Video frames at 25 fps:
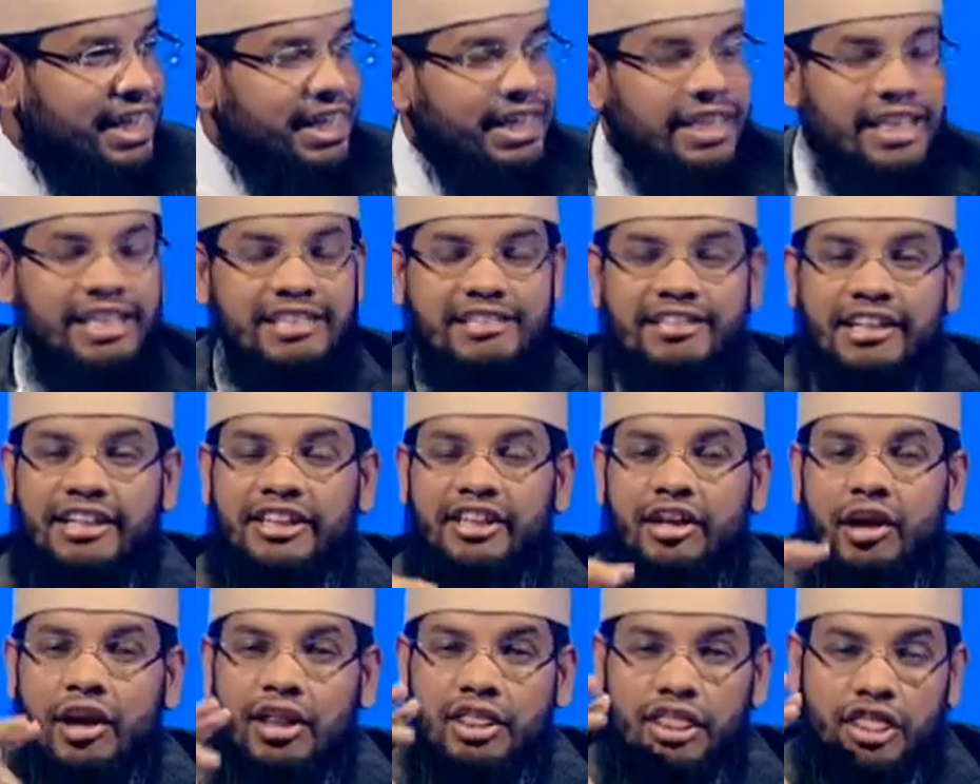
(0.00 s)
He said,
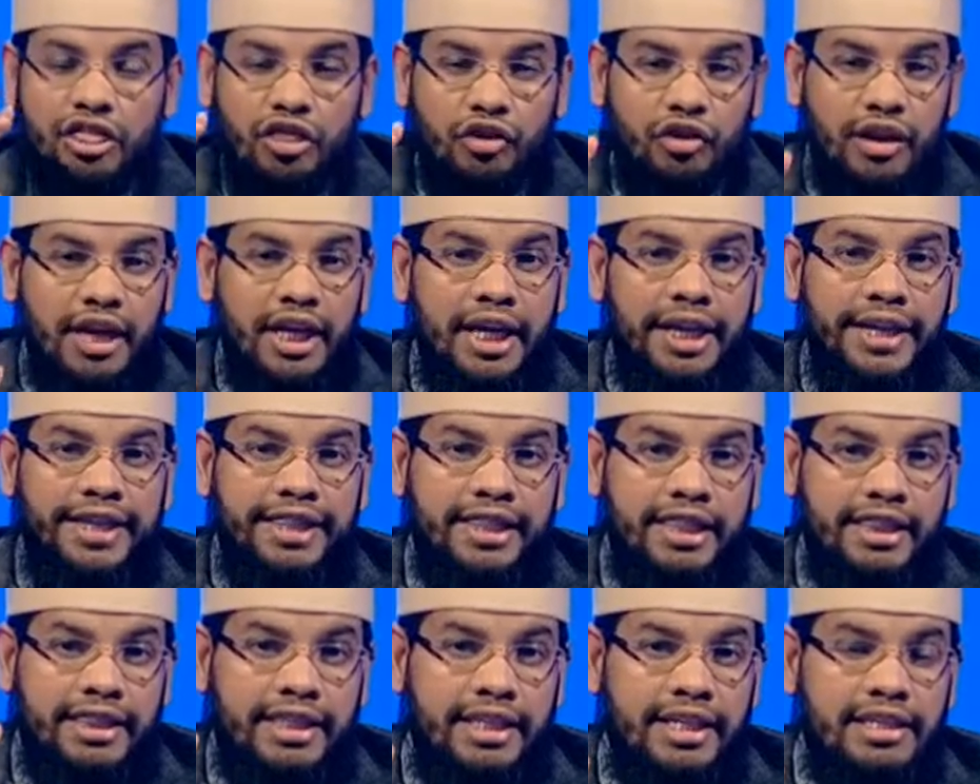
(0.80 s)
there are three
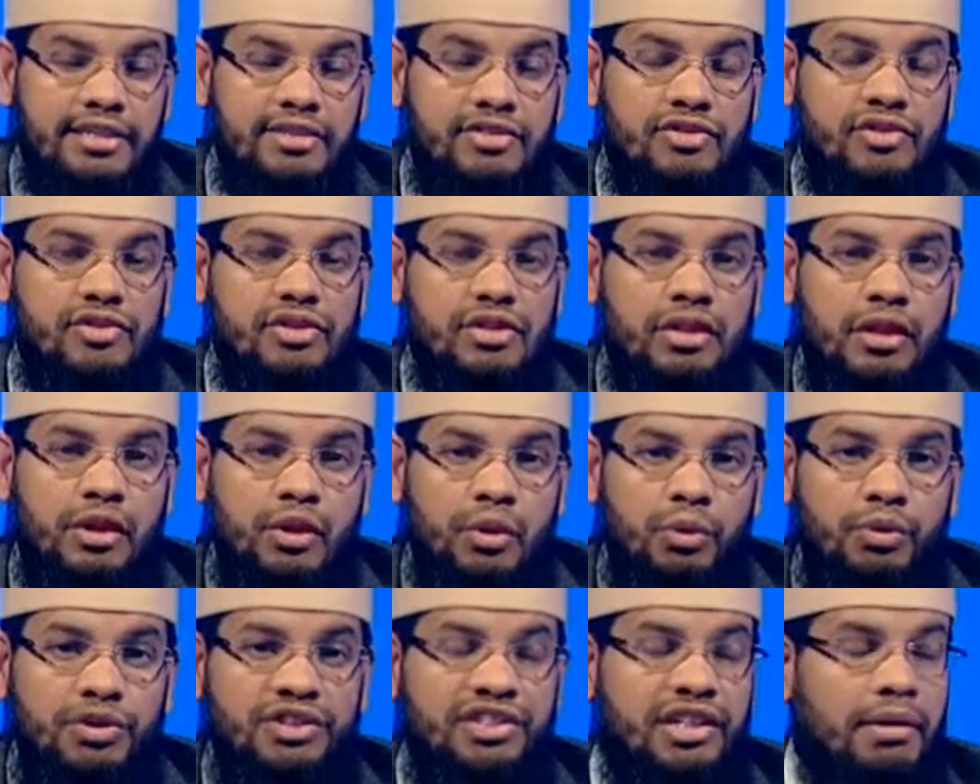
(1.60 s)
things
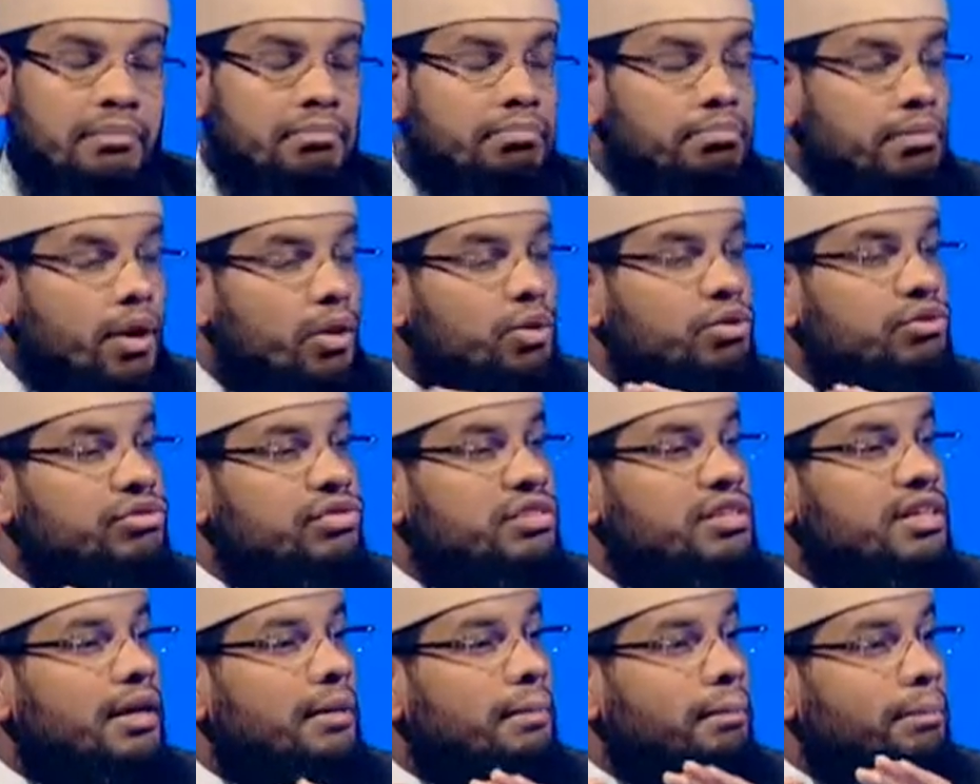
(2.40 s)
which are
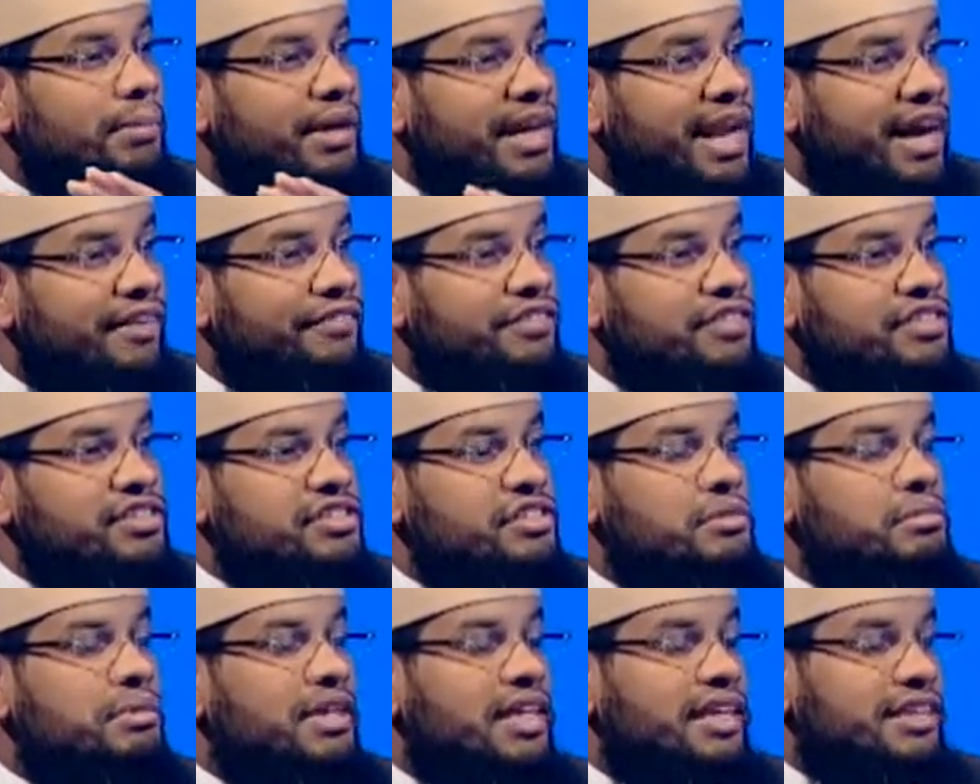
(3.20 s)
most beloved
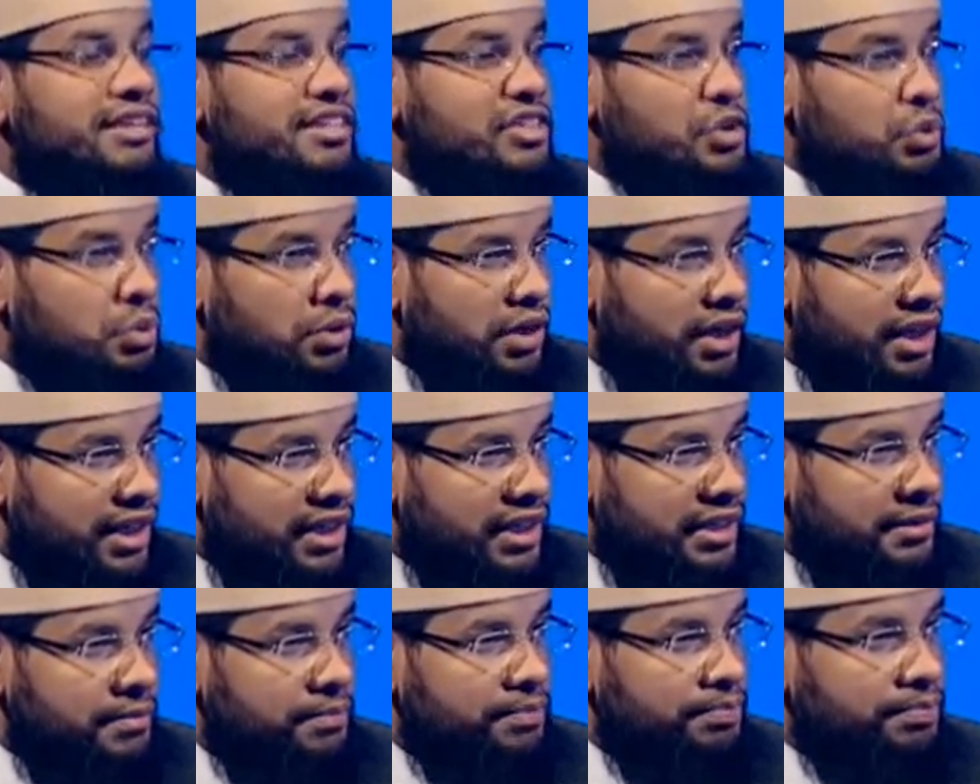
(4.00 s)
to me in this world.
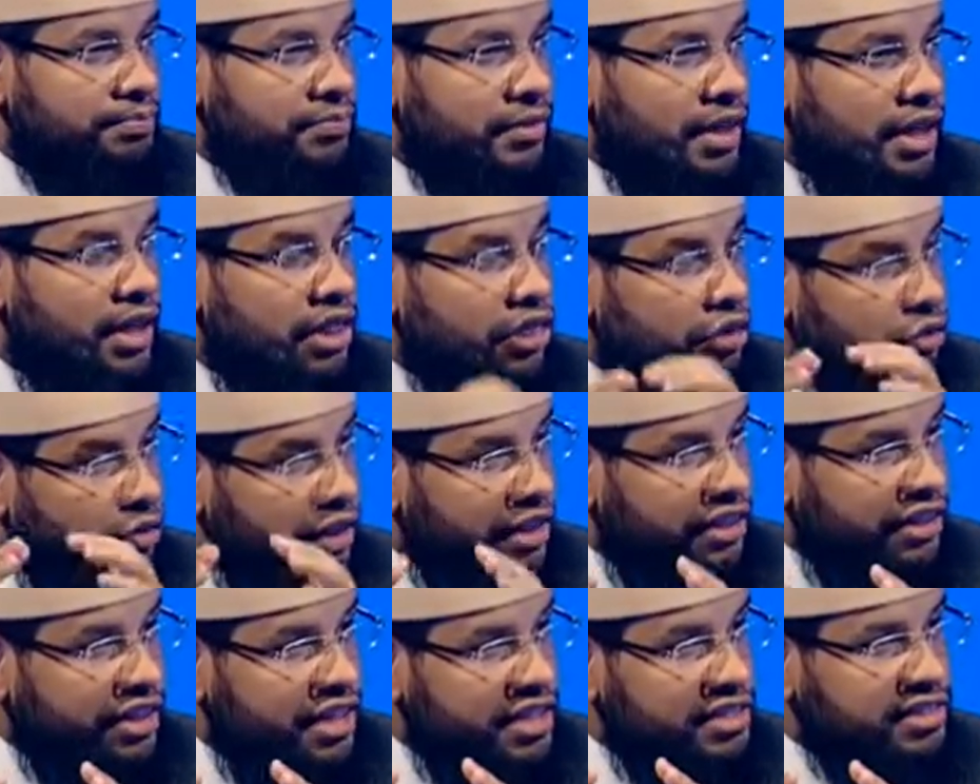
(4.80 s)
Three
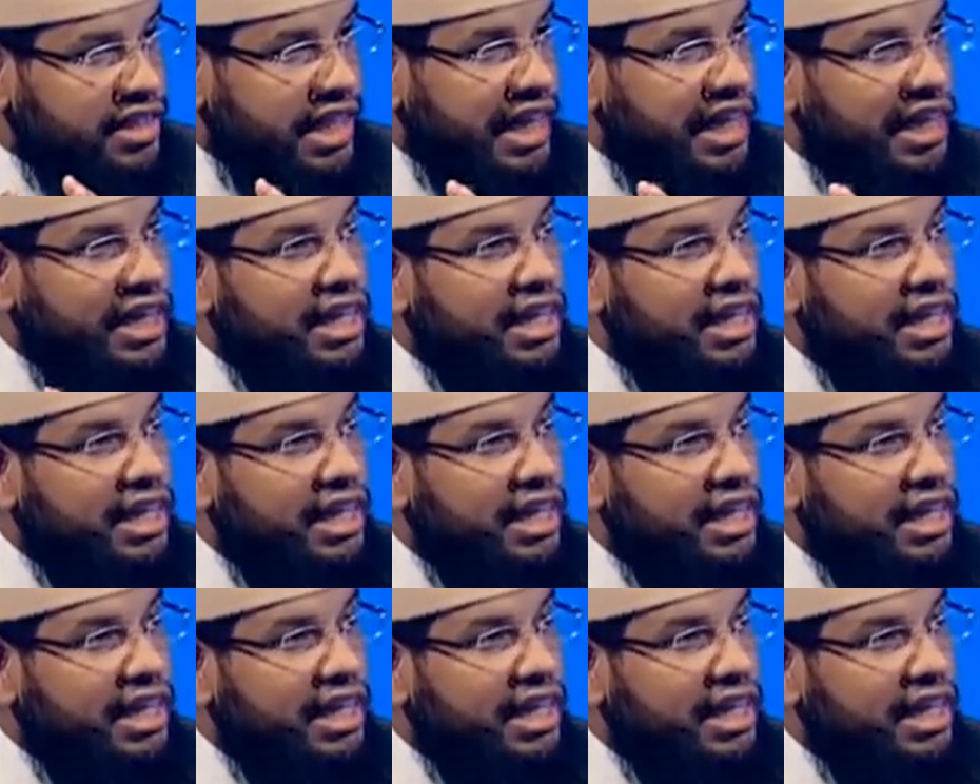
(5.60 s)
things that he